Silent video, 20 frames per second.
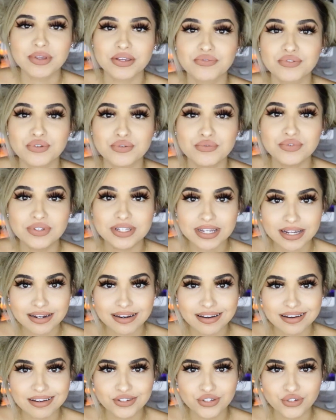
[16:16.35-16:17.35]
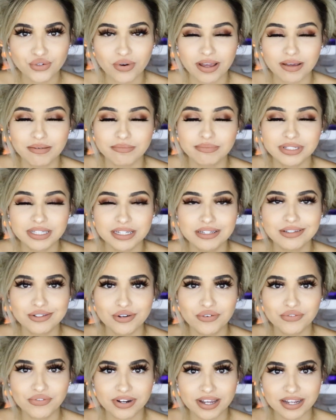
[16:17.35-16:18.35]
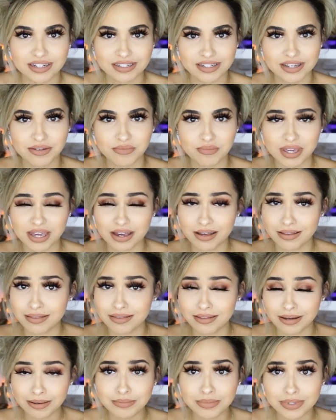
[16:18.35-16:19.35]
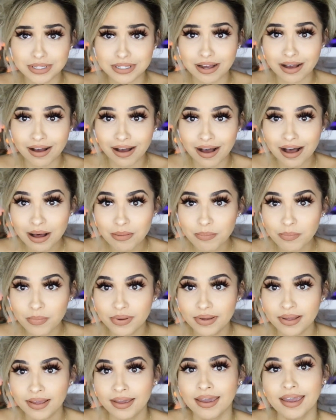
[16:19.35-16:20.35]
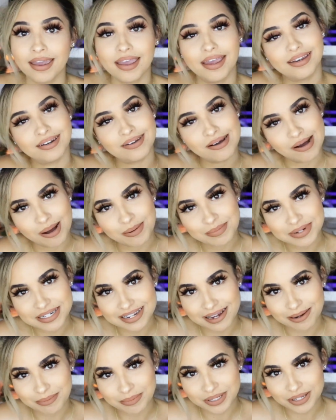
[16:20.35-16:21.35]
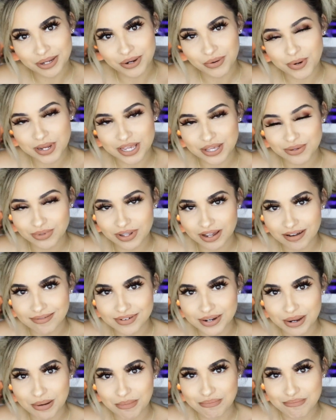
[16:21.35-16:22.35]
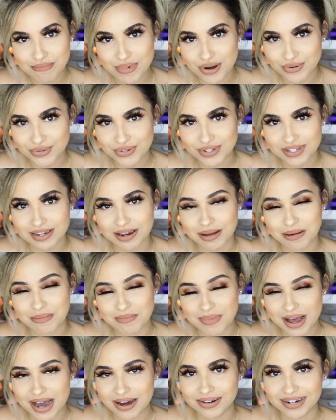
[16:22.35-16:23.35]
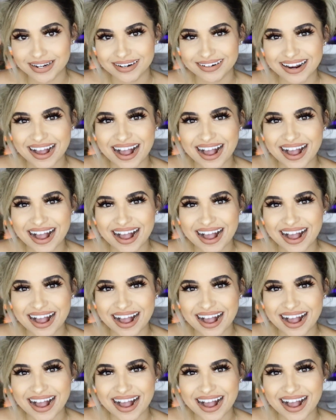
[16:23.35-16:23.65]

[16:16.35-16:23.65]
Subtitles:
If you did enjoy it, please don't forget to give me a thumbs up and comment down below what you loved most about it.